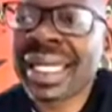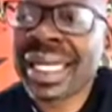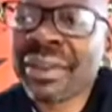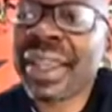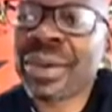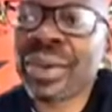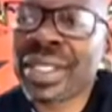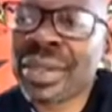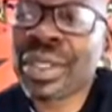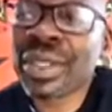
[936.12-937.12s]
In fact, we're
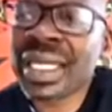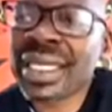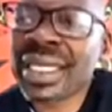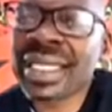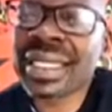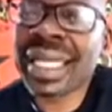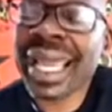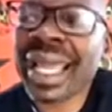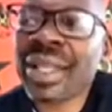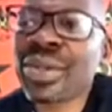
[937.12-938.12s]
demonstrating
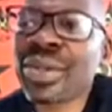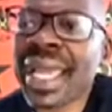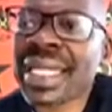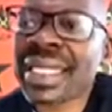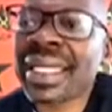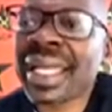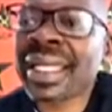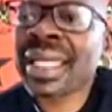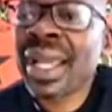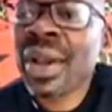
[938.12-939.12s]
to the extent that
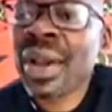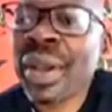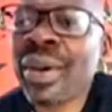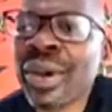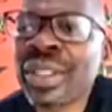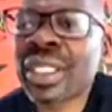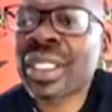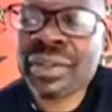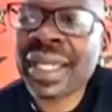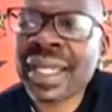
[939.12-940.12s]
when we launched
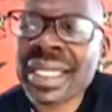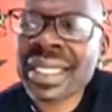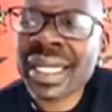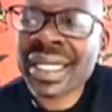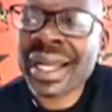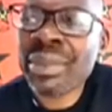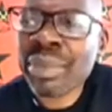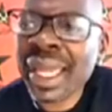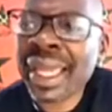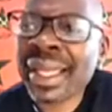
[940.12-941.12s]
our finance sector
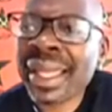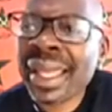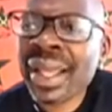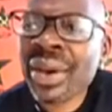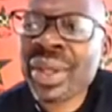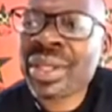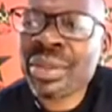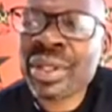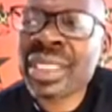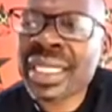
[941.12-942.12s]
campaign, we
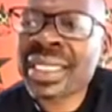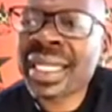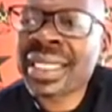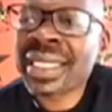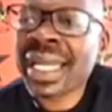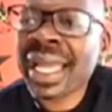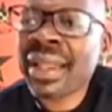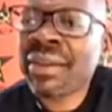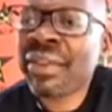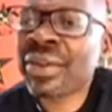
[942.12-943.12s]
demonstrated
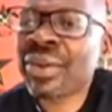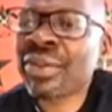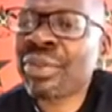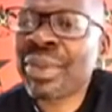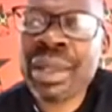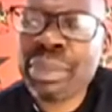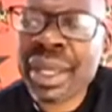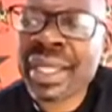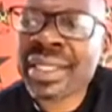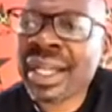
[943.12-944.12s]
in front of many
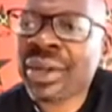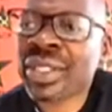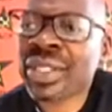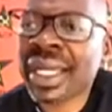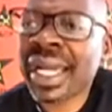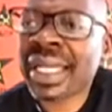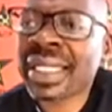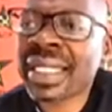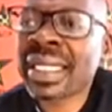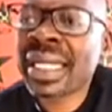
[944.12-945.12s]
banks across the
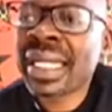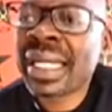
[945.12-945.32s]
country.